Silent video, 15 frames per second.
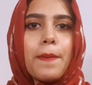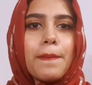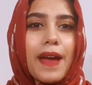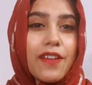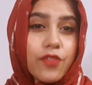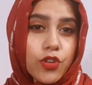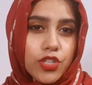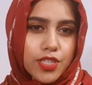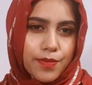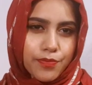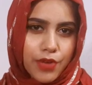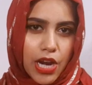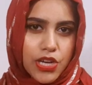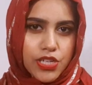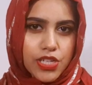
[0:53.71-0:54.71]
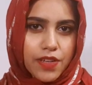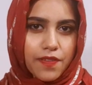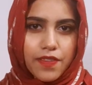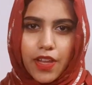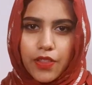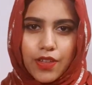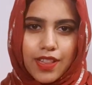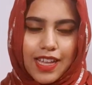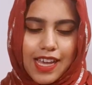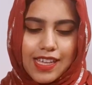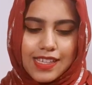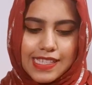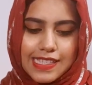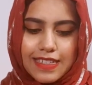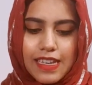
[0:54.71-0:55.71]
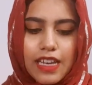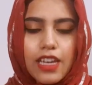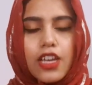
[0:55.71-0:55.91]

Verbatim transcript: my first impression of Netherlands.